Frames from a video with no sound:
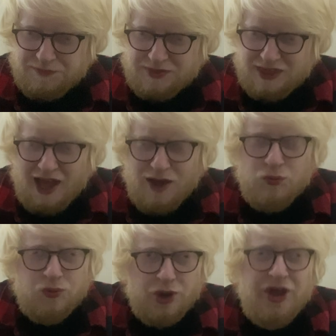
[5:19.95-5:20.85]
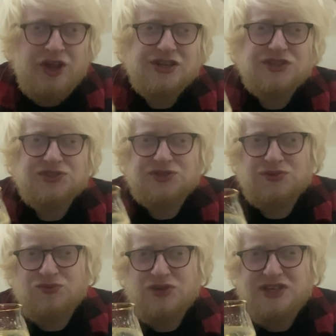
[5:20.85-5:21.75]
that works
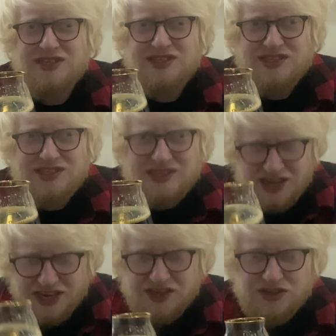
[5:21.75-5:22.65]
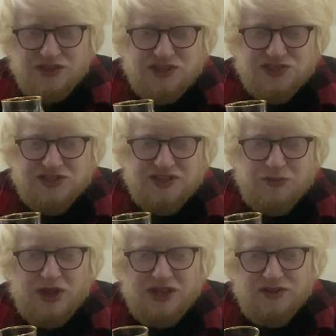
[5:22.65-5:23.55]
ridiculously
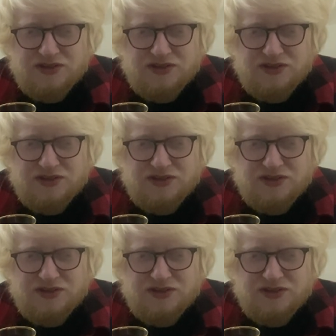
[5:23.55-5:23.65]
well.